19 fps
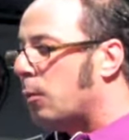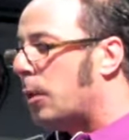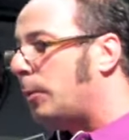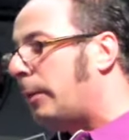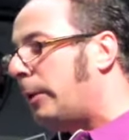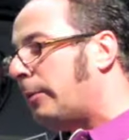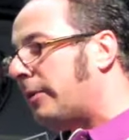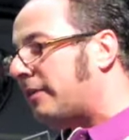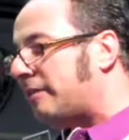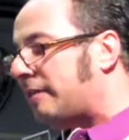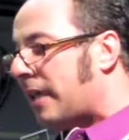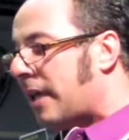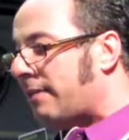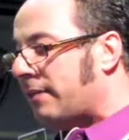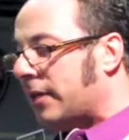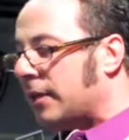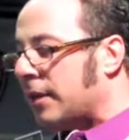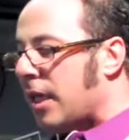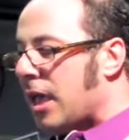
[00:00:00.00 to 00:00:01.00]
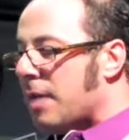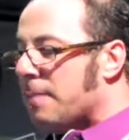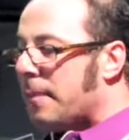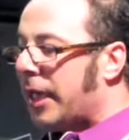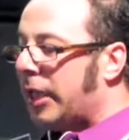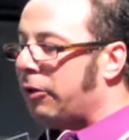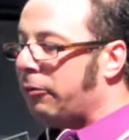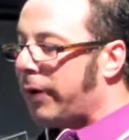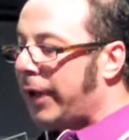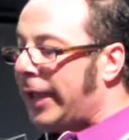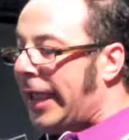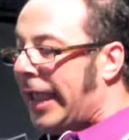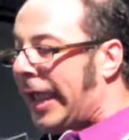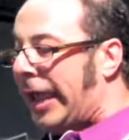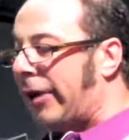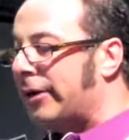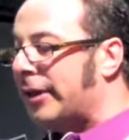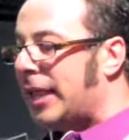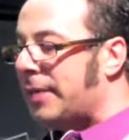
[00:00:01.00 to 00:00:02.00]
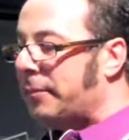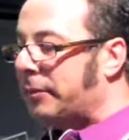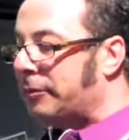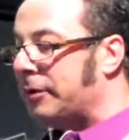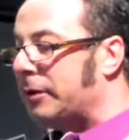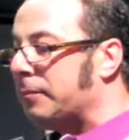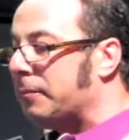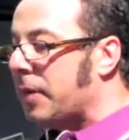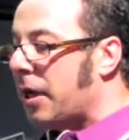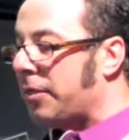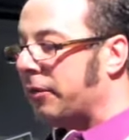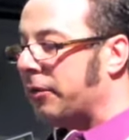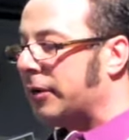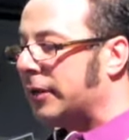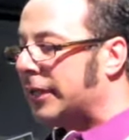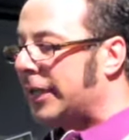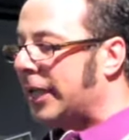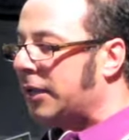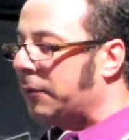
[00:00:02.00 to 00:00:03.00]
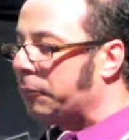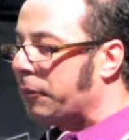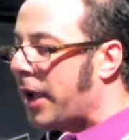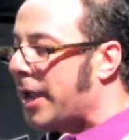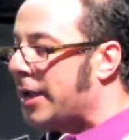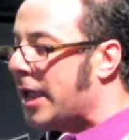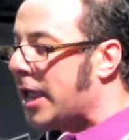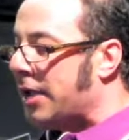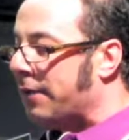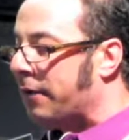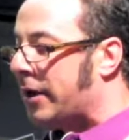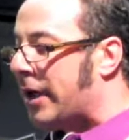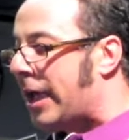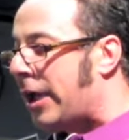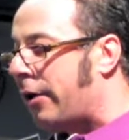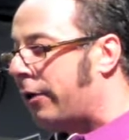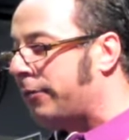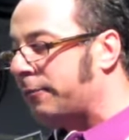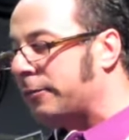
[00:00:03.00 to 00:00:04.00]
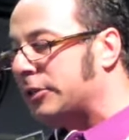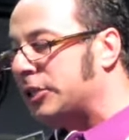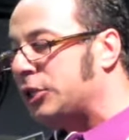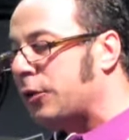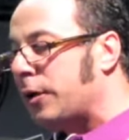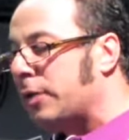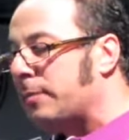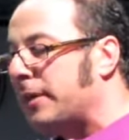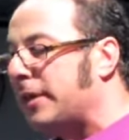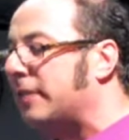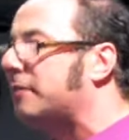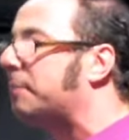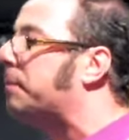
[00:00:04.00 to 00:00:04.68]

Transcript: When we were 7, my gray-haired immigrant mother kicked Brad out of our house for showing me his